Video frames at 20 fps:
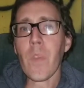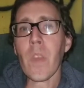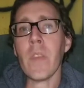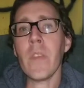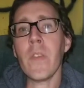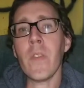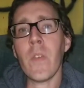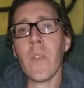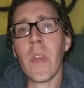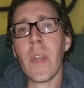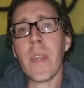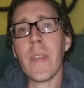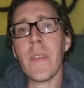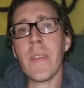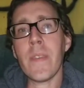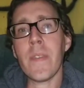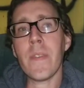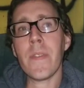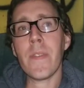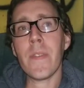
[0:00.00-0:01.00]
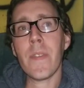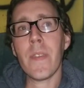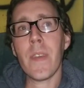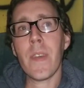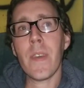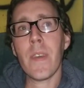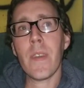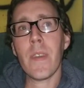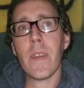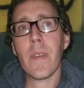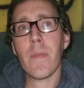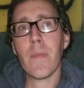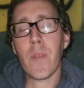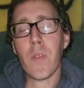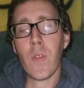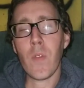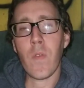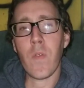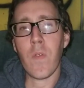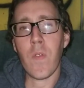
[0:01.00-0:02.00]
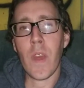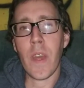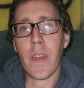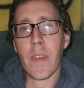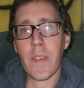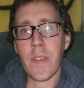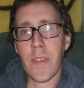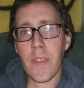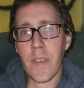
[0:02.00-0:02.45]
So that is proof that